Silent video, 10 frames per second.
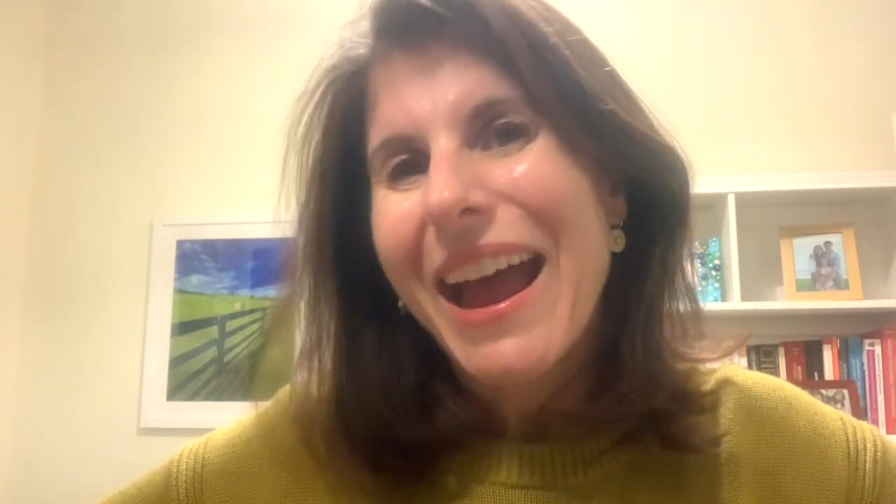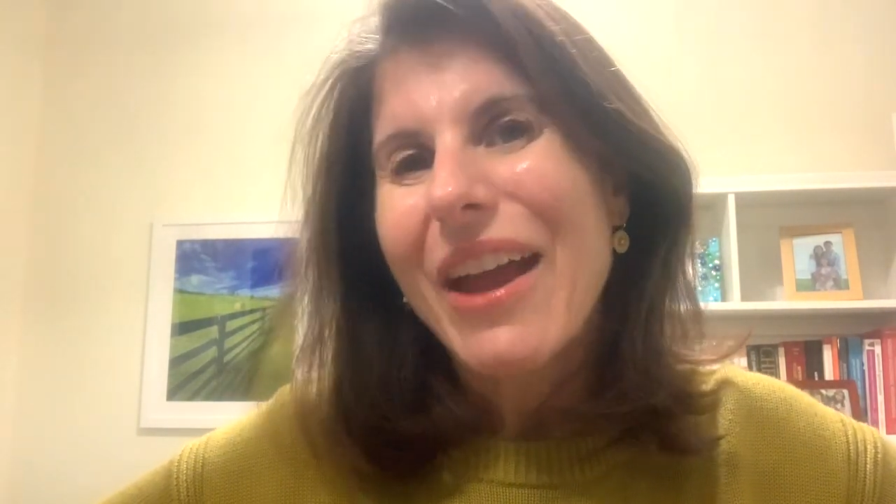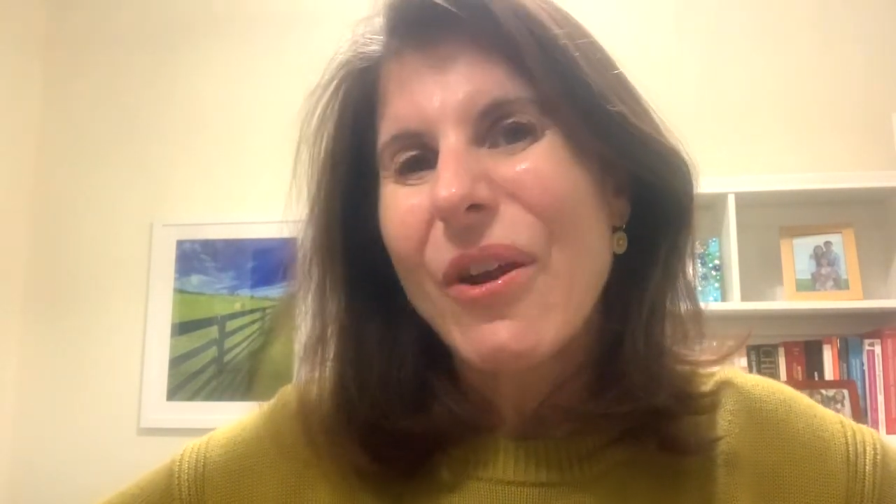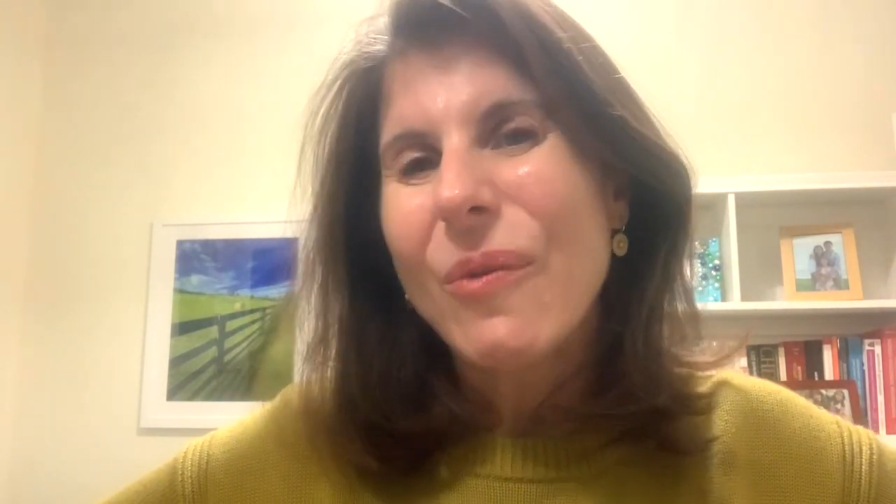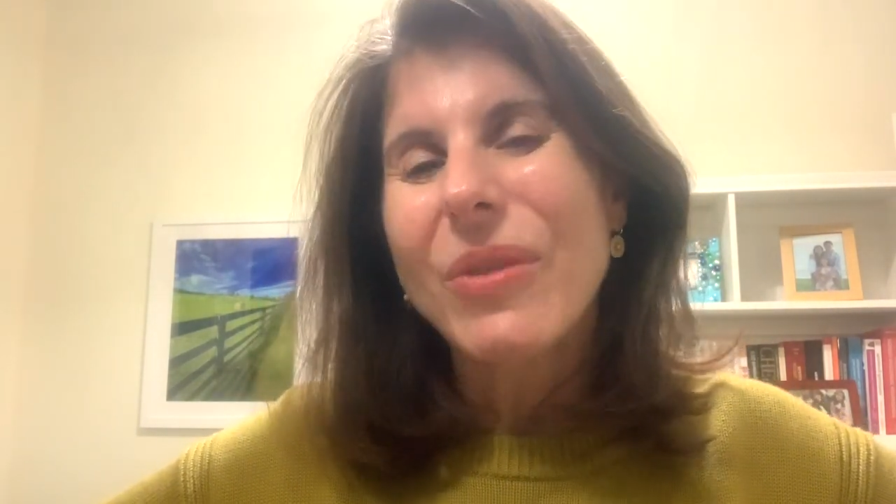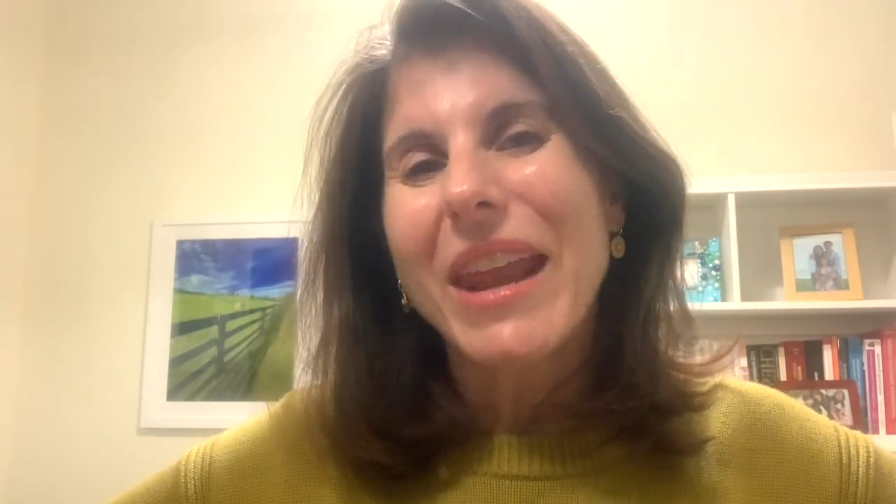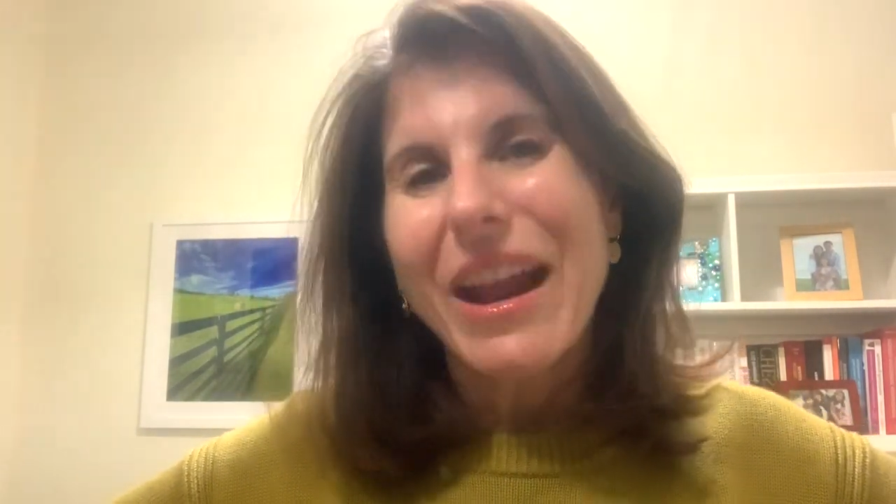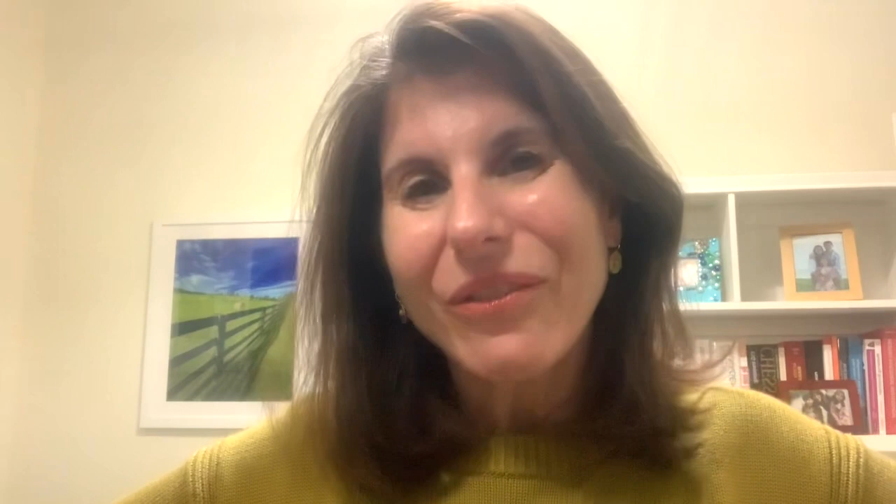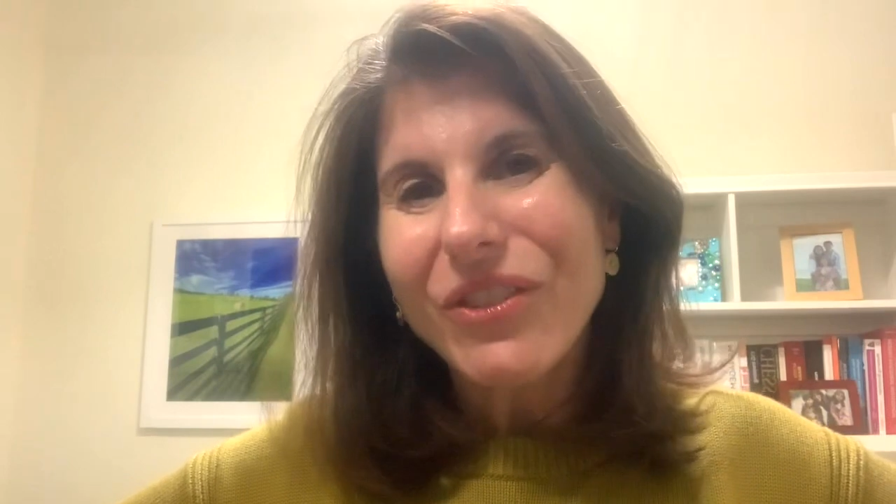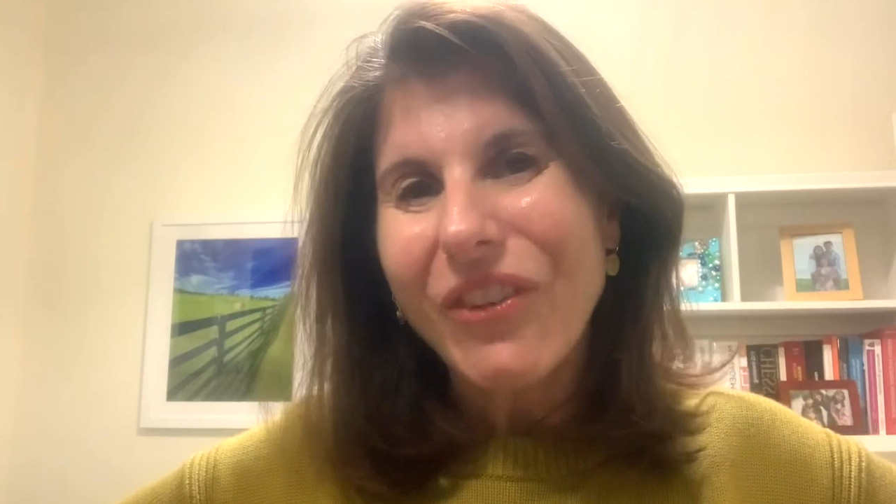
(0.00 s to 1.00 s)
I hope that
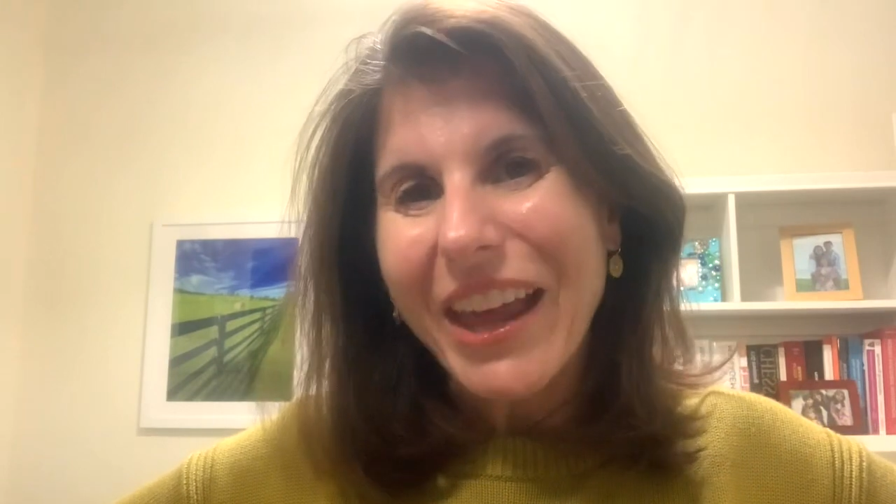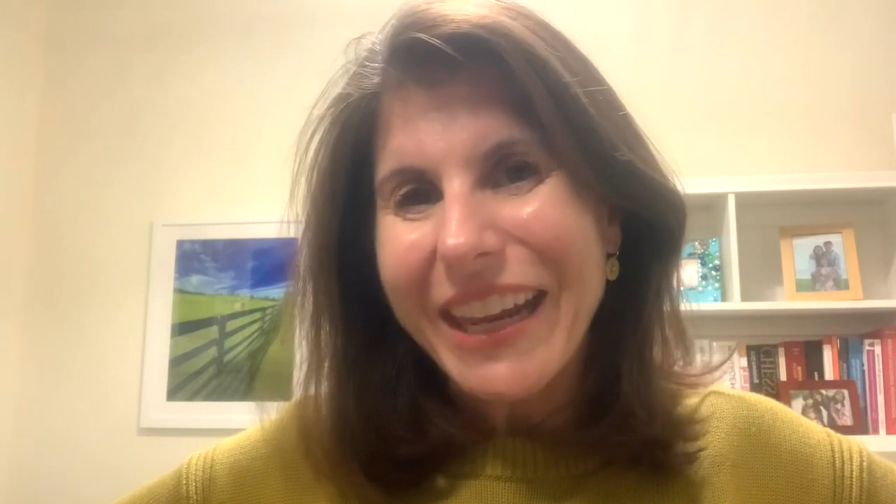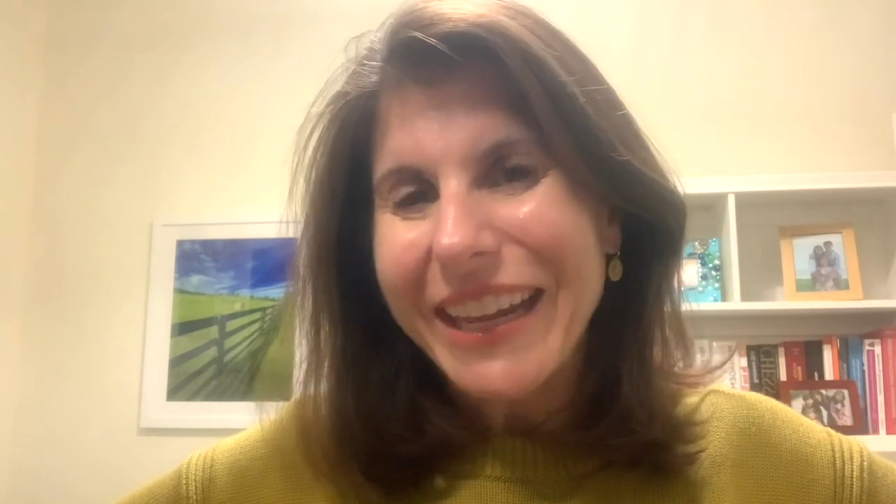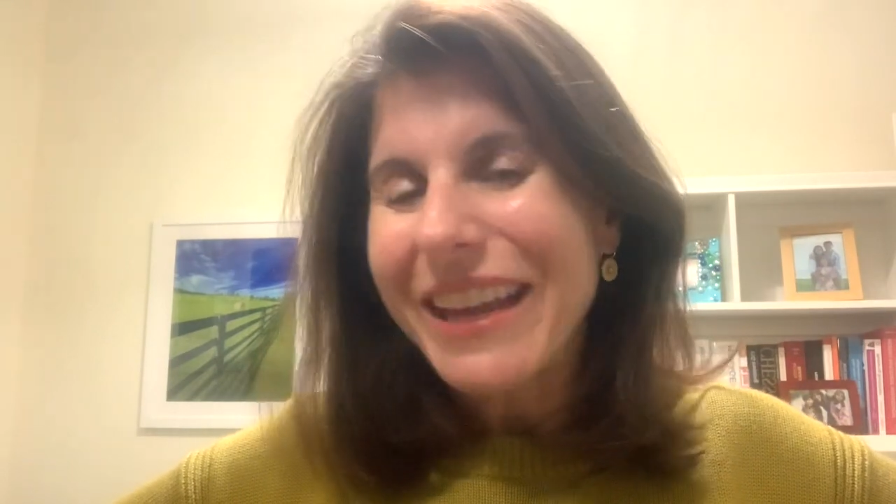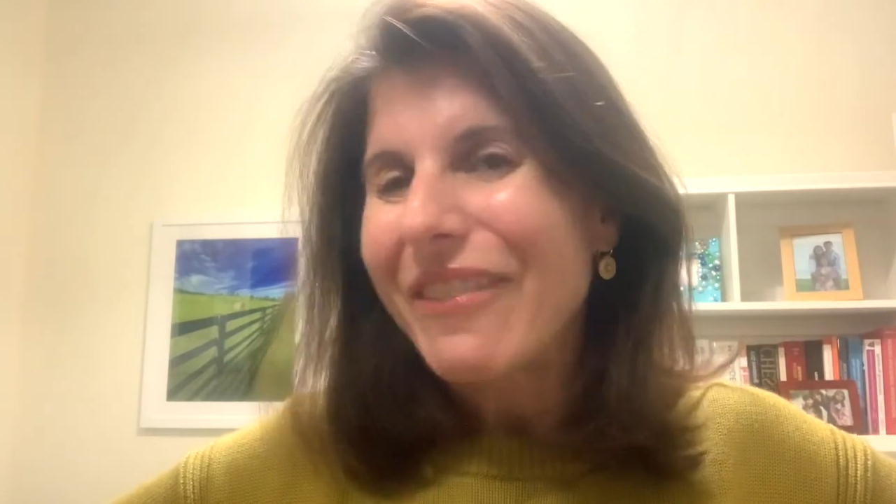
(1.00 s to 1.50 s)
everybody